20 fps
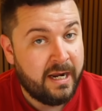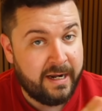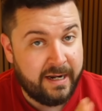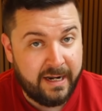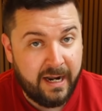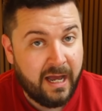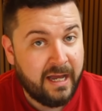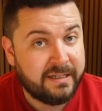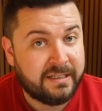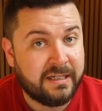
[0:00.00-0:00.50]

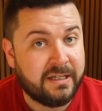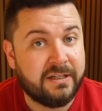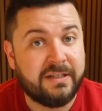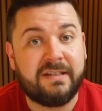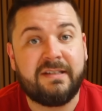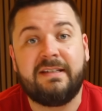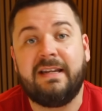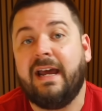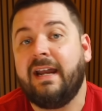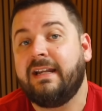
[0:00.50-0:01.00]
not
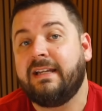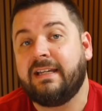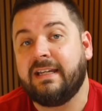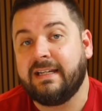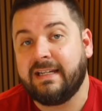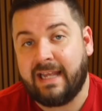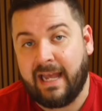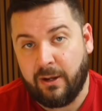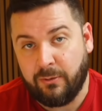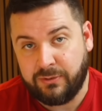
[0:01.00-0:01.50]
static
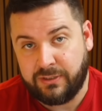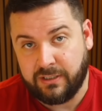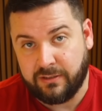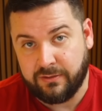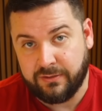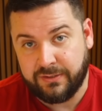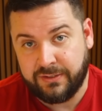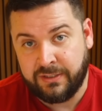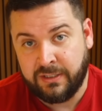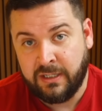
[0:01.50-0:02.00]

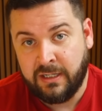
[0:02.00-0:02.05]
encounters